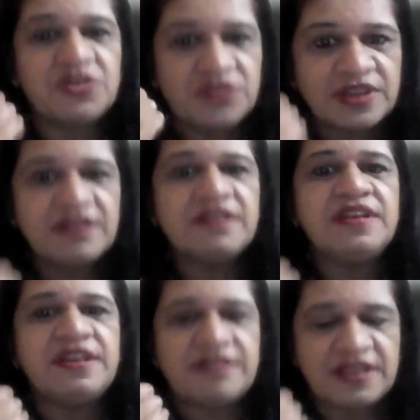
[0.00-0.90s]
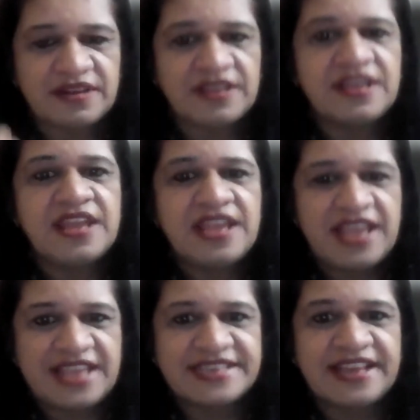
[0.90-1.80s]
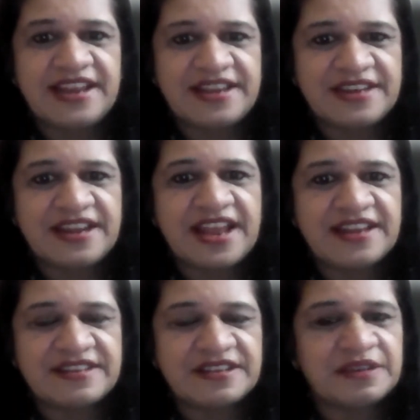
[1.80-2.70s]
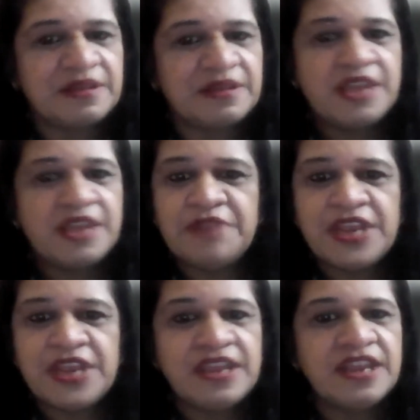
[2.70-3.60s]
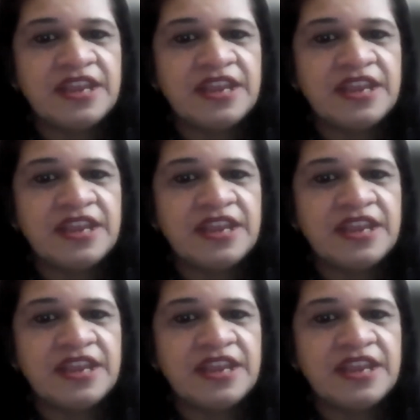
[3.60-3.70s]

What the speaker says: really escalated, and we